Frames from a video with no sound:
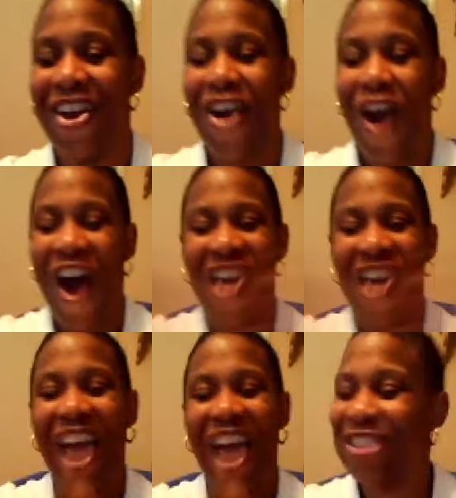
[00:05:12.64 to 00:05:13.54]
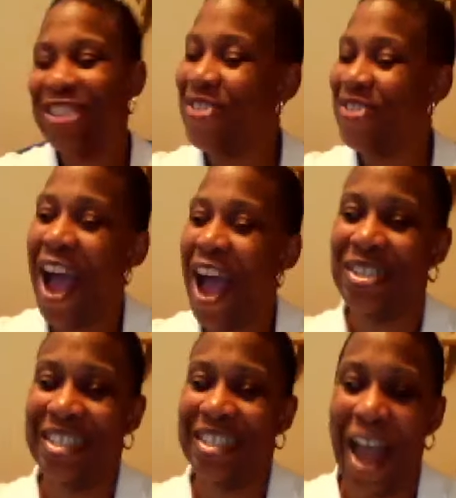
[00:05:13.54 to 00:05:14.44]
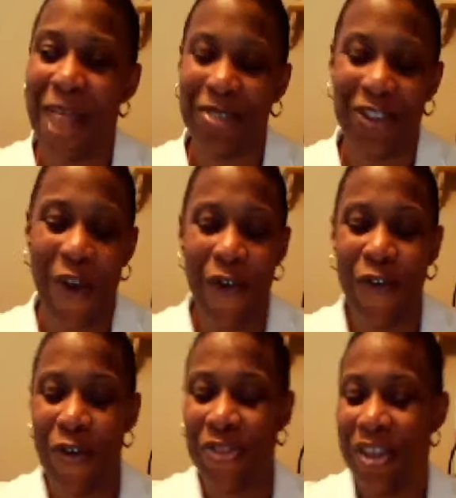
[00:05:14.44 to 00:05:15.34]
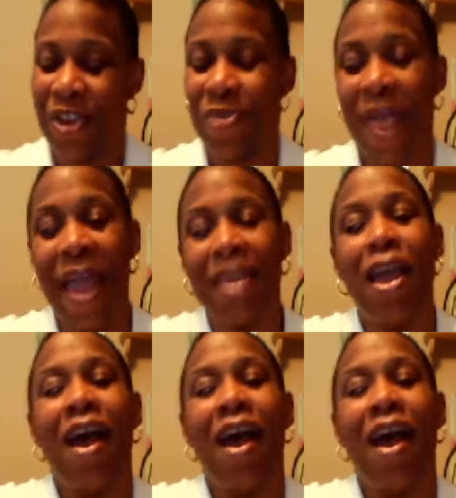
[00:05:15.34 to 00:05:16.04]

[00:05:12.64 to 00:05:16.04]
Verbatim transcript: All right, so now it's time to go forth and create.